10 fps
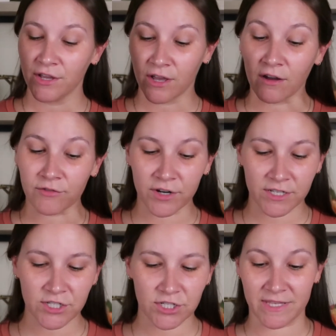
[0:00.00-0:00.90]

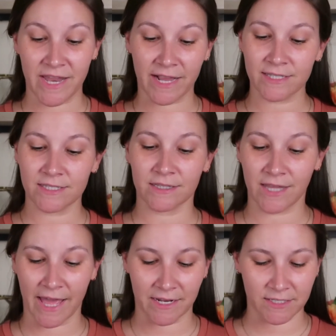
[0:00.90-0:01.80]
coverage. Next
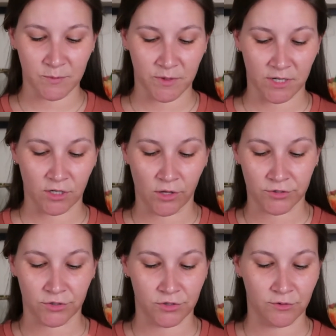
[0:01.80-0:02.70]
lightest, but then a
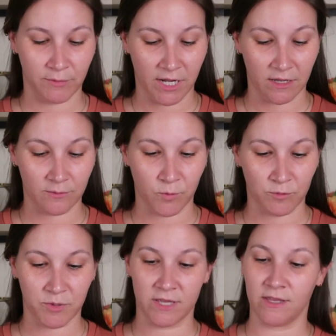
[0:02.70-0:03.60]
closer to medium,
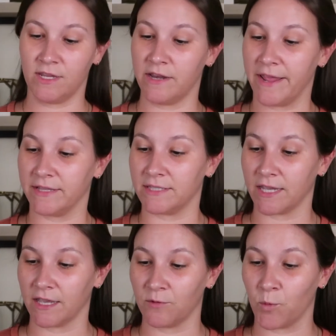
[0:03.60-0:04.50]
would be the Naked
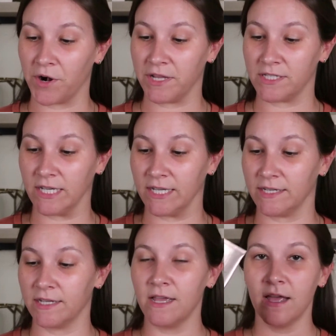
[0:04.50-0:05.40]
Skin One and
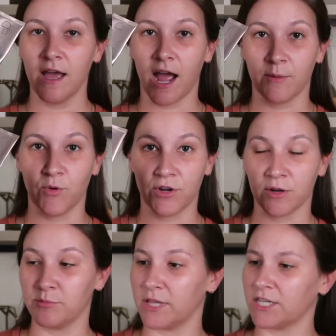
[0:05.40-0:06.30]
Done Hybrid
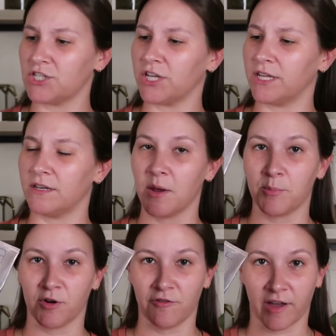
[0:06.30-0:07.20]
Complexion
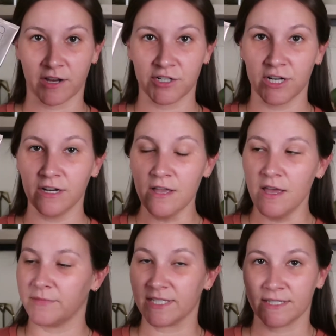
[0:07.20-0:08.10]
Perfector.
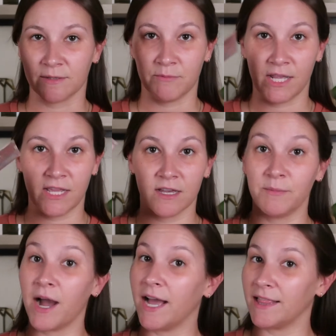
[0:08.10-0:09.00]
This is a
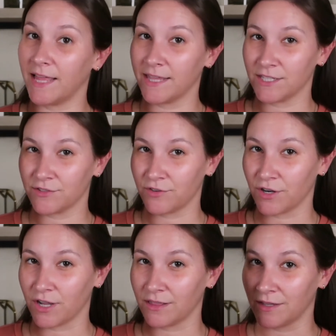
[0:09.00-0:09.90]
medium. I like this
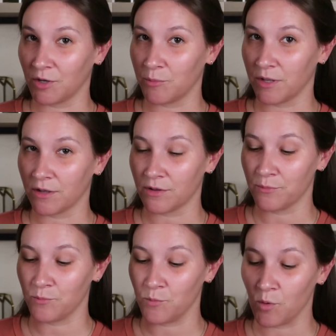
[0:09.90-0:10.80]
for a little bit
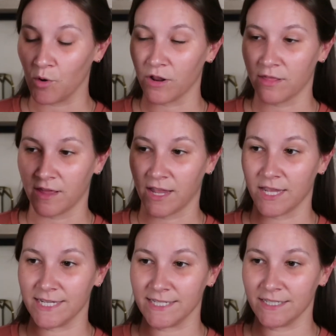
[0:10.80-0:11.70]
more
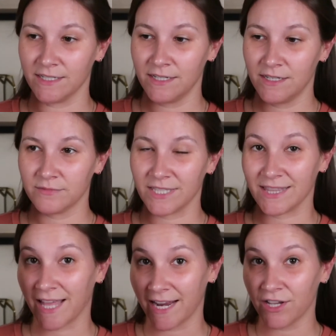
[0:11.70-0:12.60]
than
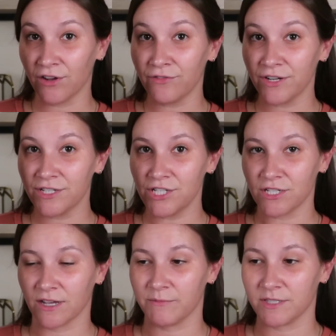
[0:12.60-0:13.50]
light coverage.
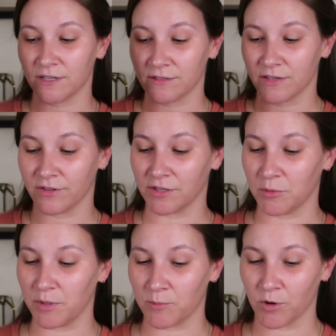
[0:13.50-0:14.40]
This does give a
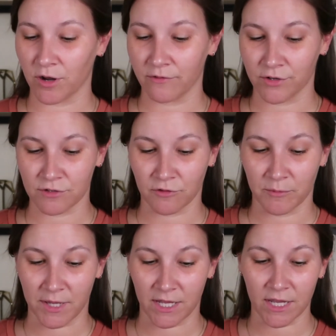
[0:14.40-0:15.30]
little bit more coverage for
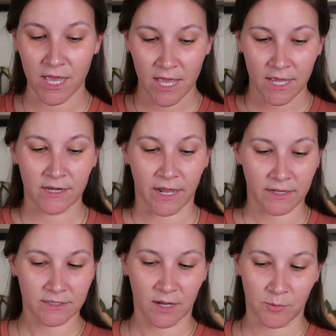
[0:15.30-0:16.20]
me.
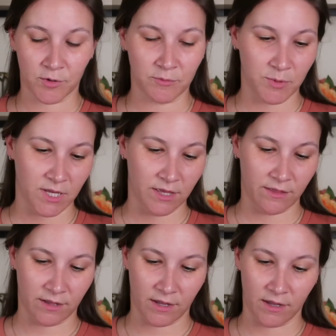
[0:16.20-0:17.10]
Next up would be
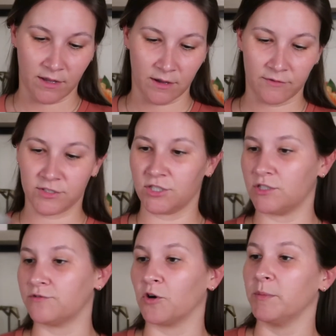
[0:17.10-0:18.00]
the
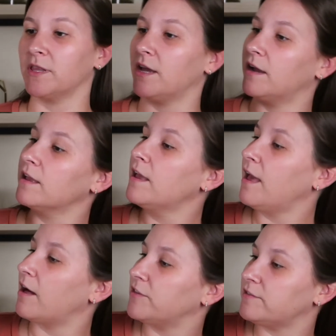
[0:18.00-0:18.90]
Physicians Formula
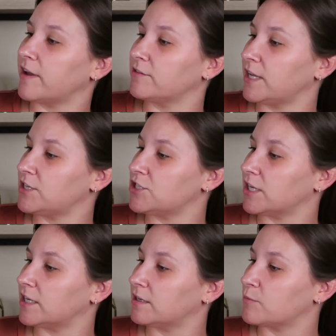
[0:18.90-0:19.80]
Healthy
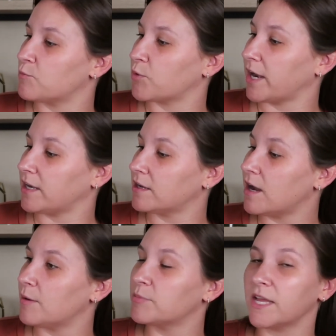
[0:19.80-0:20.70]
Foundation Brightening
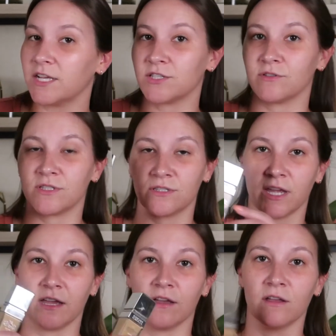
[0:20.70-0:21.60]
Complex. So this is
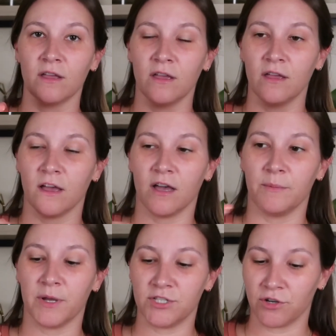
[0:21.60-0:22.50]
like a
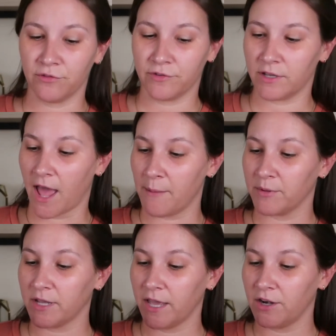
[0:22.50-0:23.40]
doe foot
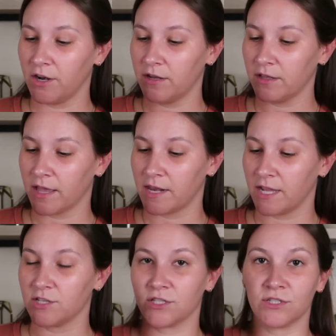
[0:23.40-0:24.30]
applicator, and
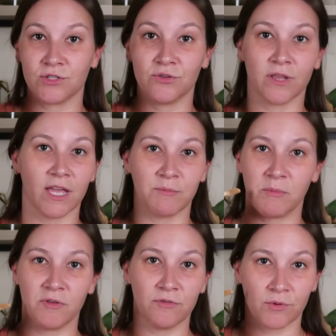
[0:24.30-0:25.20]
I just do like
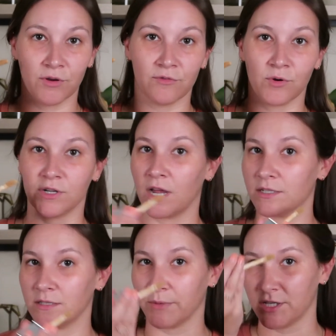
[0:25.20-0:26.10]
maybe 3 or 4
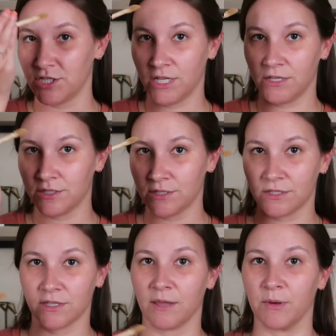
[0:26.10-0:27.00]
dots on my cheeks,
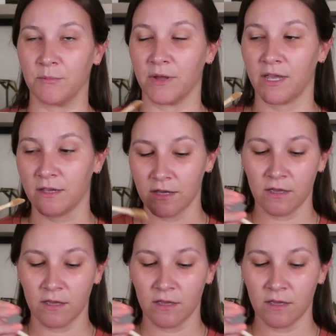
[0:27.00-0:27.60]
same on my